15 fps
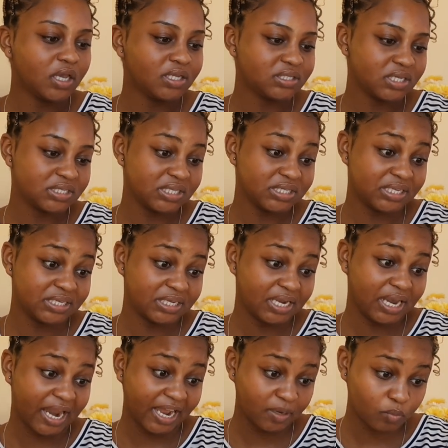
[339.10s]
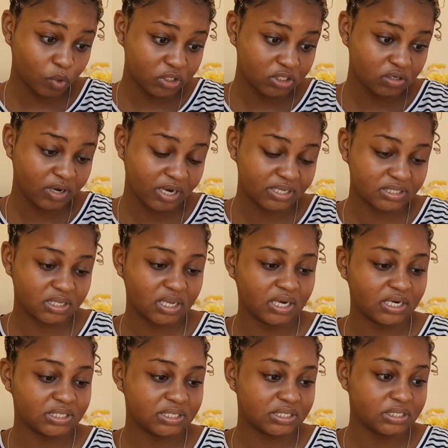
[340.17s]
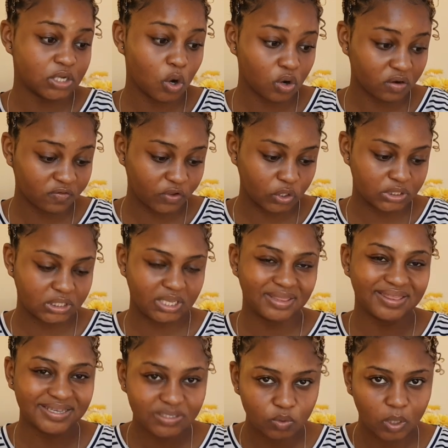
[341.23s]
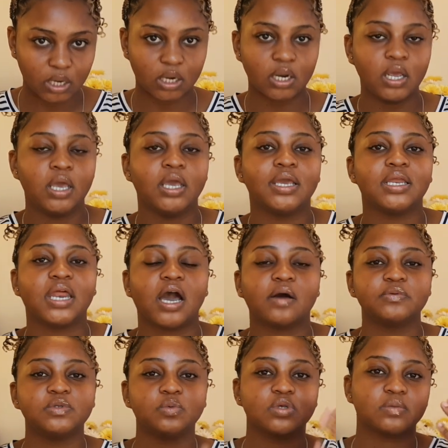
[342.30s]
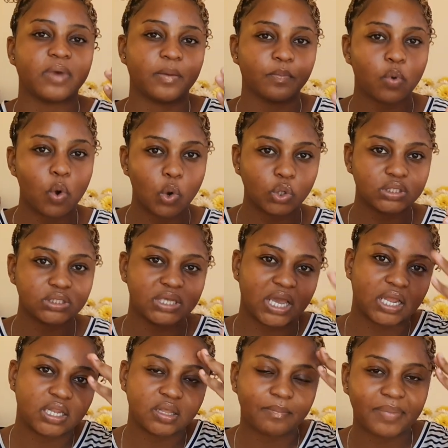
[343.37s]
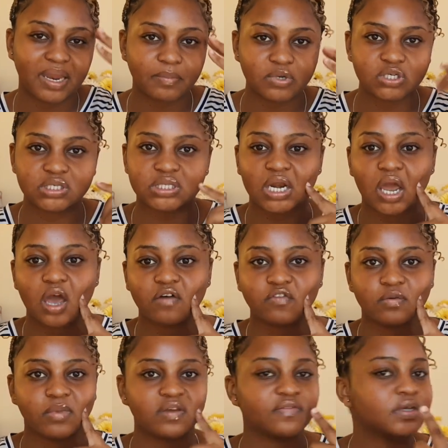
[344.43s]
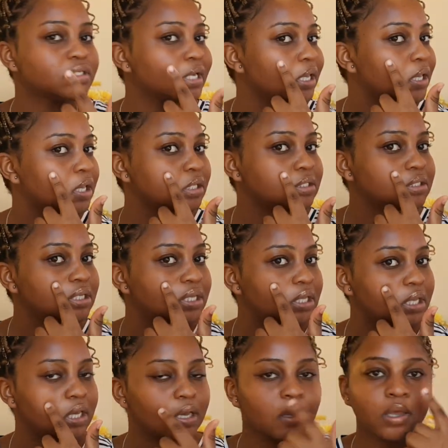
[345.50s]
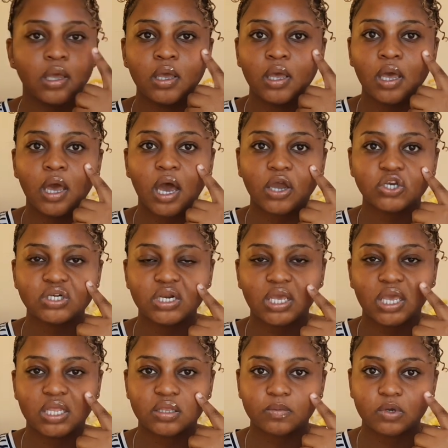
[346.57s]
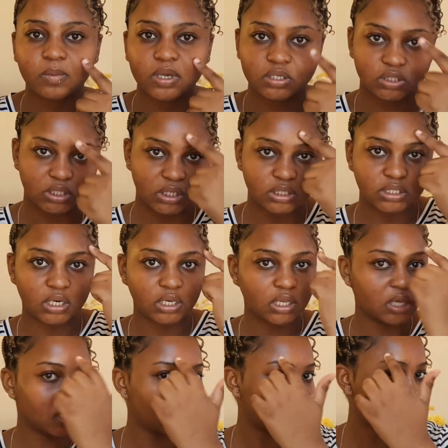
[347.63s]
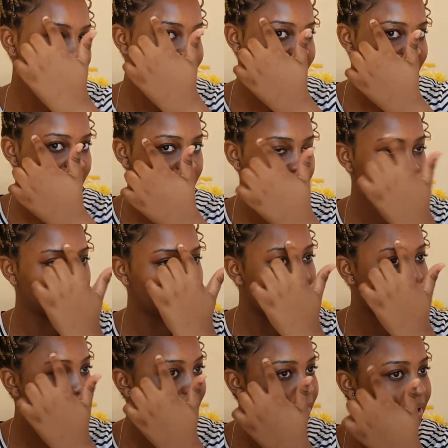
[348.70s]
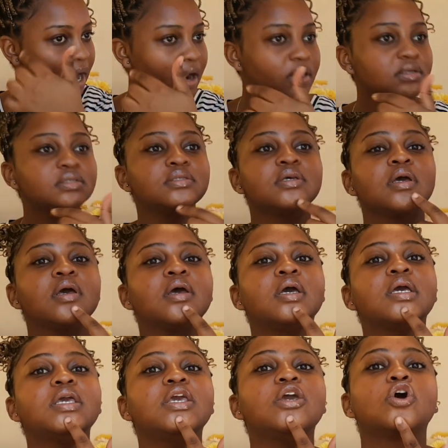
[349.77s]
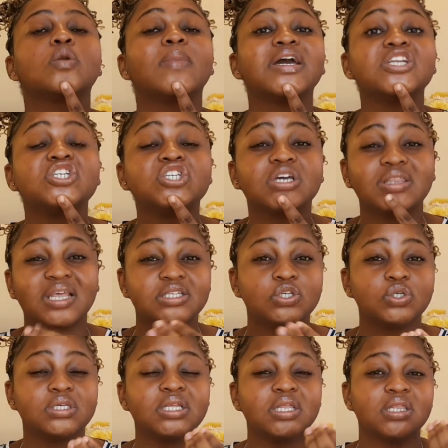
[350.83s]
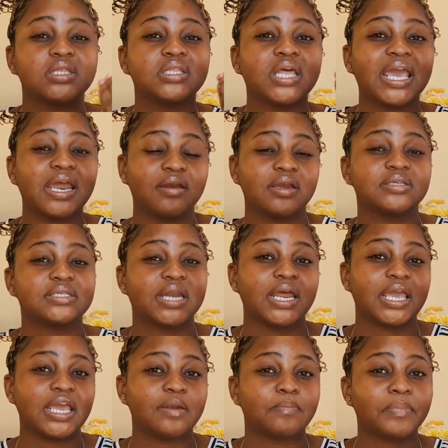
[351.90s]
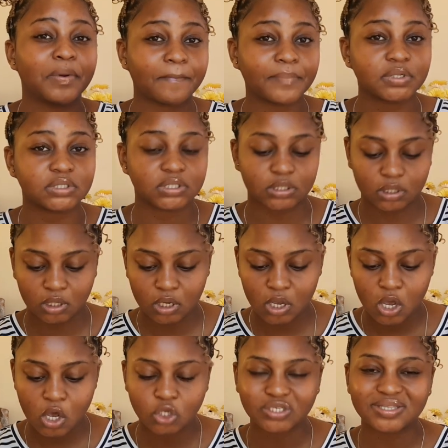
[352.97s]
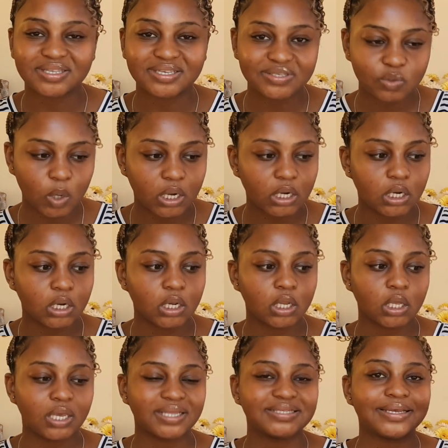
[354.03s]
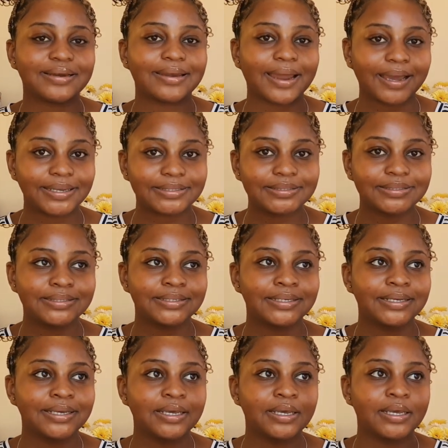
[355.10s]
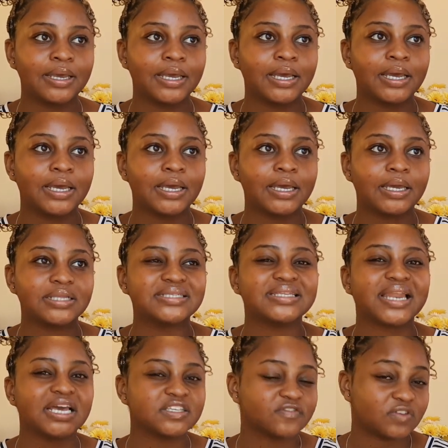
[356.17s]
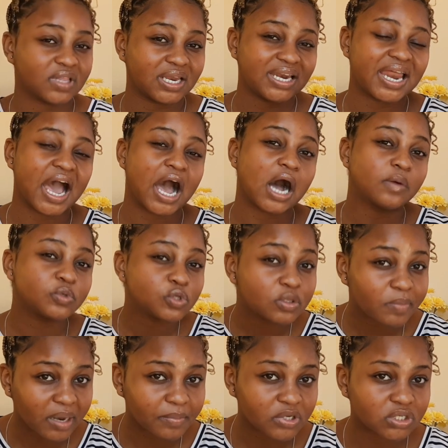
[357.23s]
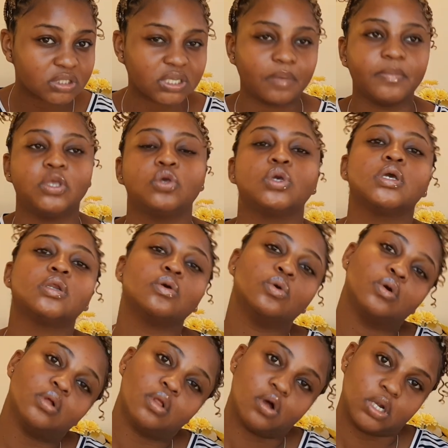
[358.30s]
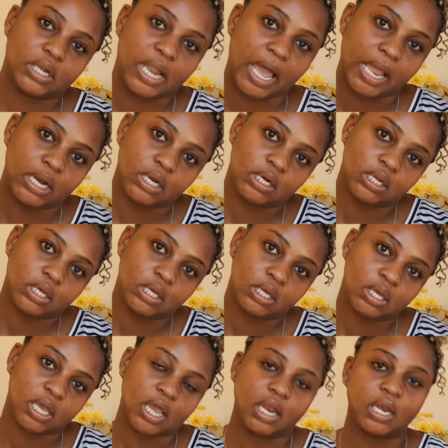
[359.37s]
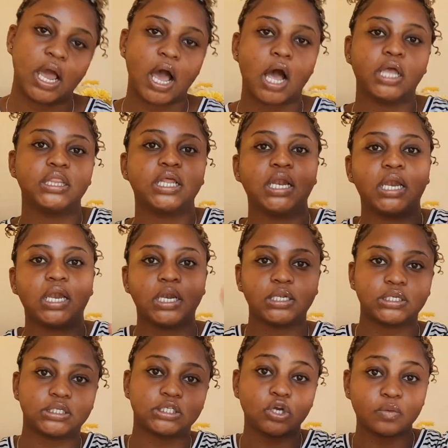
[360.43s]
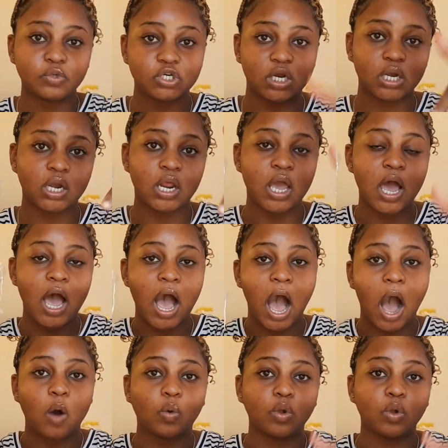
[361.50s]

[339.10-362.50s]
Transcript: it says it's a light moisturizer and it's a toner for your skin this one it helps me with my pores and the blemishes that i have on my face like you can see here i usually get them on my cheeks and here above my eyebrows here on my chin that's usually the areas that i get pimples in so this one it's a nice it's nice for that it helps with blemishes i mean you can google online and in the description i